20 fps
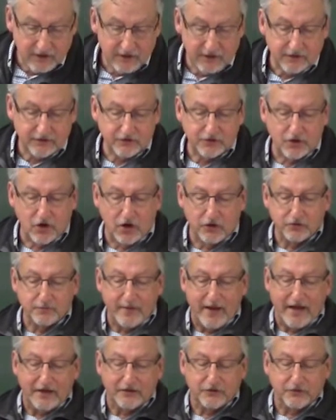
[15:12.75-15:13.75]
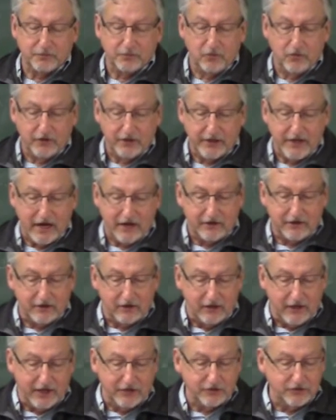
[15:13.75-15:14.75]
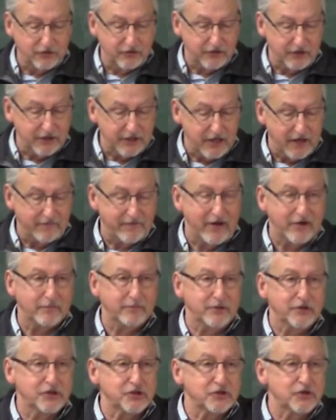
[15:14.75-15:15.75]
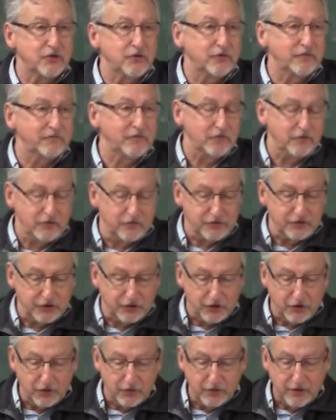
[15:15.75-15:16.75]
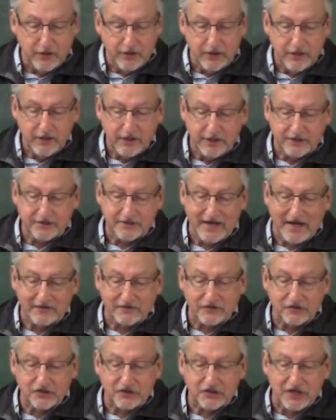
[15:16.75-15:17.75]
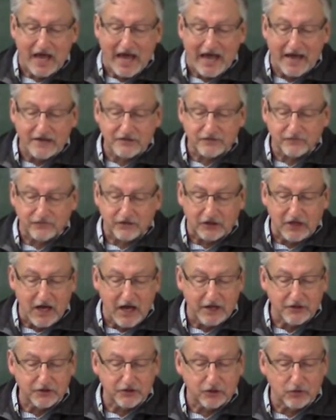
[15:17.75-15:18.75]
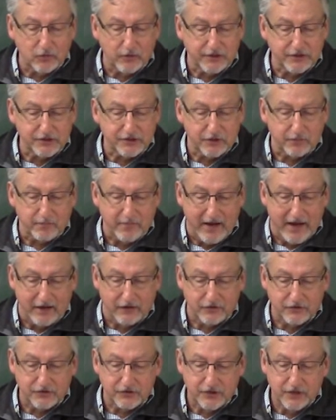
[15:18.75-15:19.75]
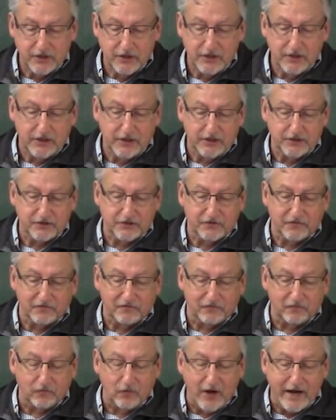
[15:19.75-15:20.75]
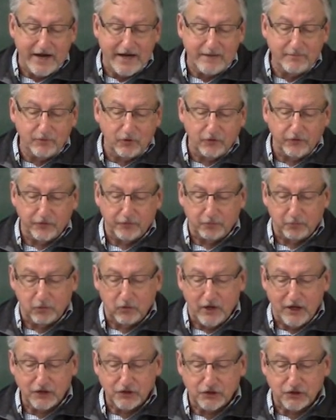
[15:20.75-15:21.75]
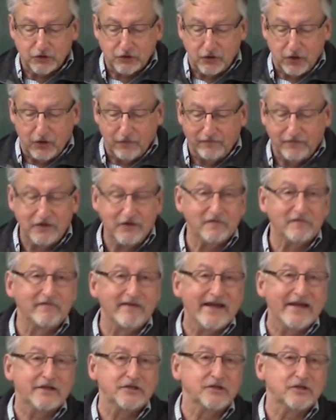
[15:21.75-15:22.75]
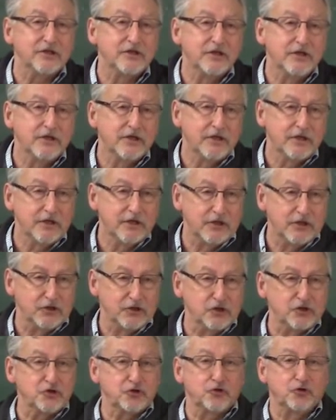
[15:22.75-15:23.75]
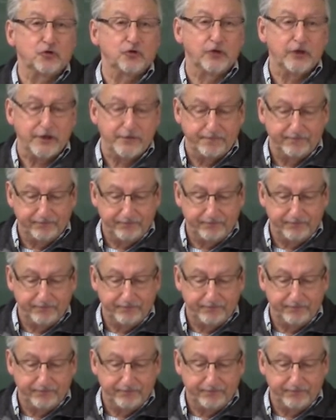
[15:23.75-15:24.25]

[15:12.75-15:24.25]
As Charles Baxter pointed out in a lecture that he gave out in Minnesota a few years ago, it's not the size of the consequence that matters. It's the frame or the pressure of the event in the story.